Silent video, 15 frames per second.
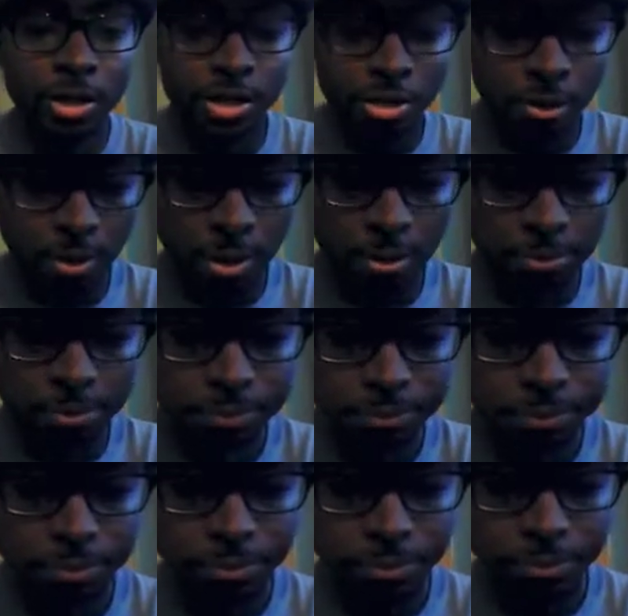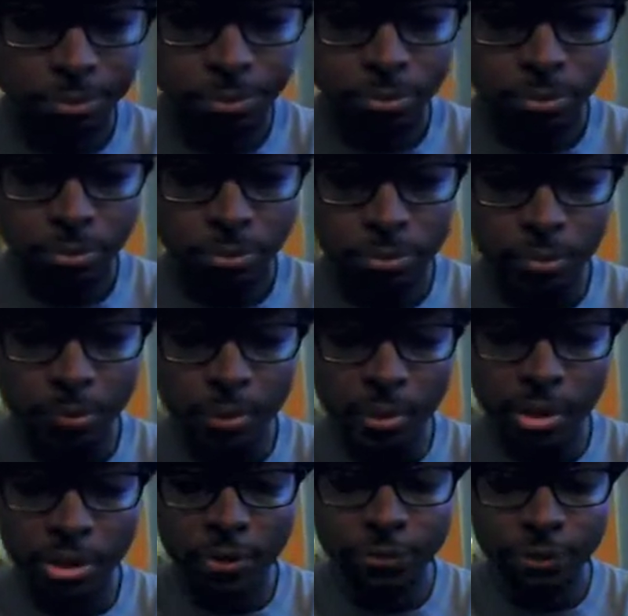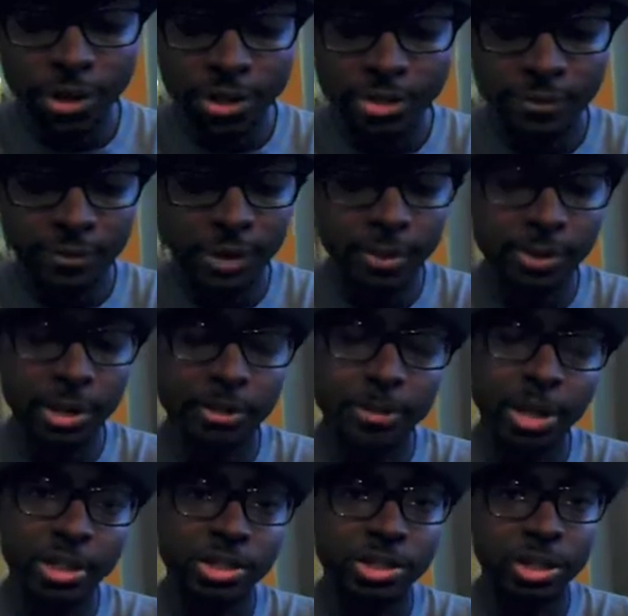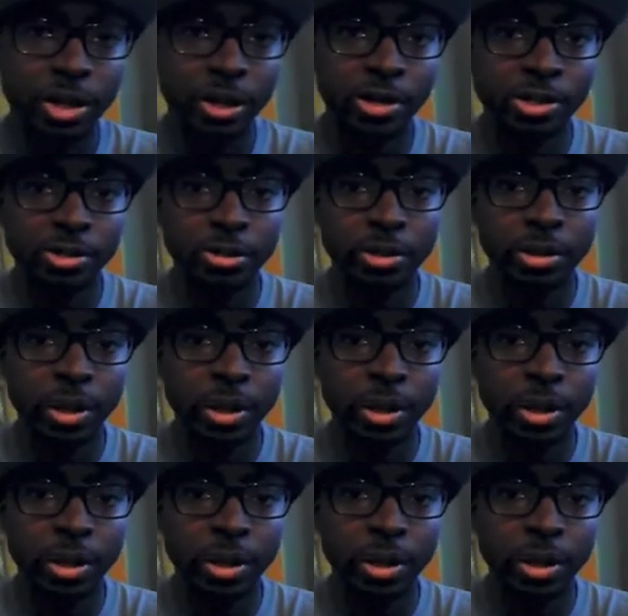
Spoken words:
So your friends and family, they may discourage you.